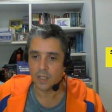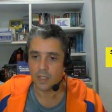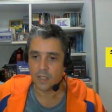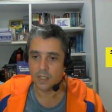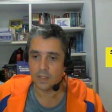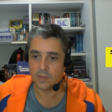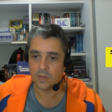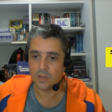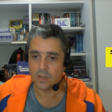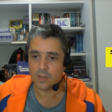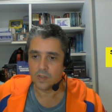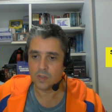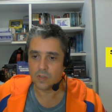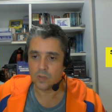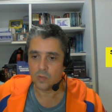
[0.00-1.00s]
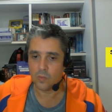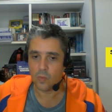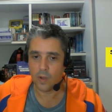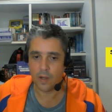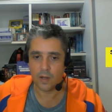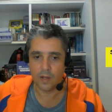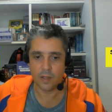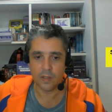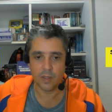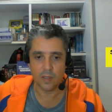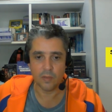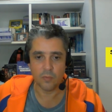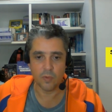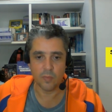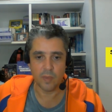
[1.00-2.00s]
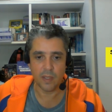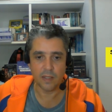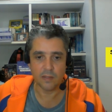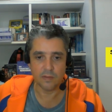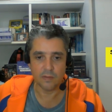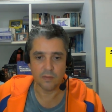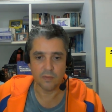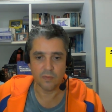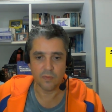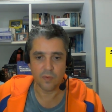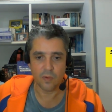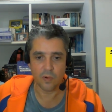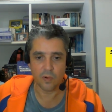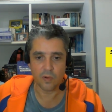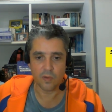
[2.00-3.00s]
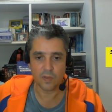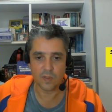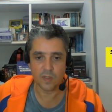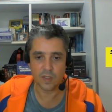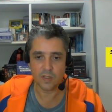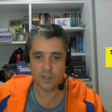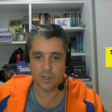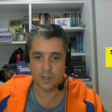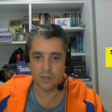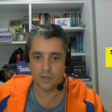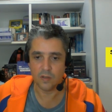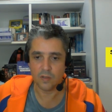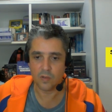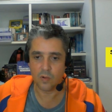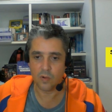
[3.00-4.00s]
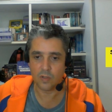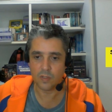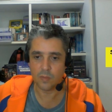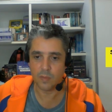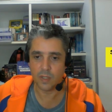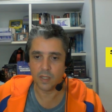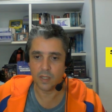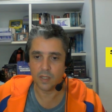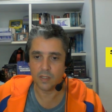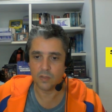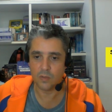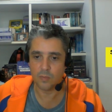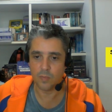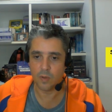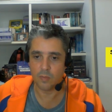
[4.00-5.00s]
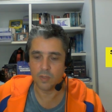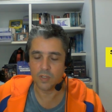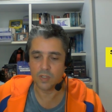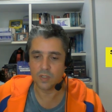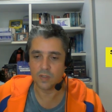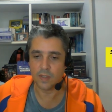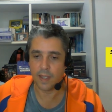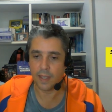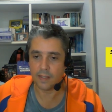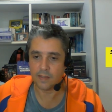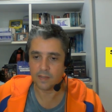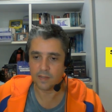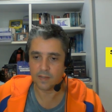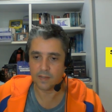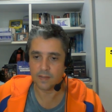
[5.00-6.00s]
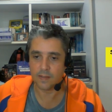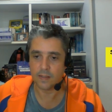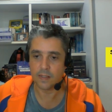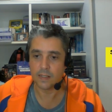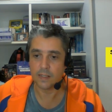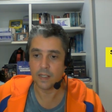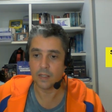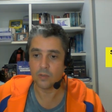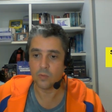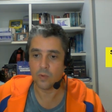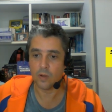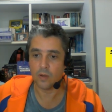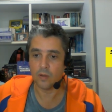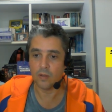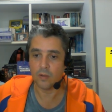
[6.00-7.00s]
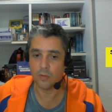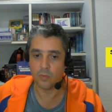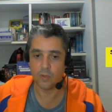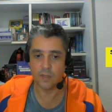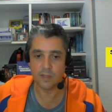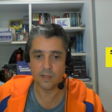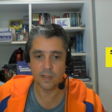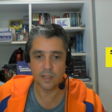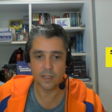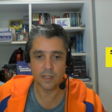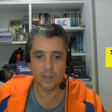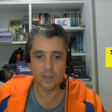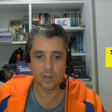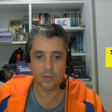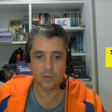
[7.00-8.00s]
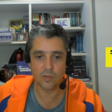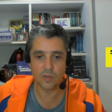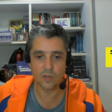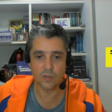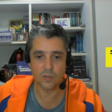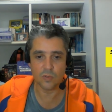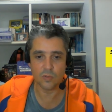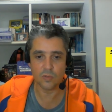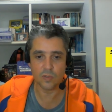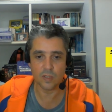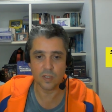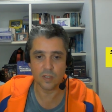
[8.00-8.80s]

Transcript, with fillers: In this, where he remained for 16 years, Rorty began to publish texts that were increasingly closer to the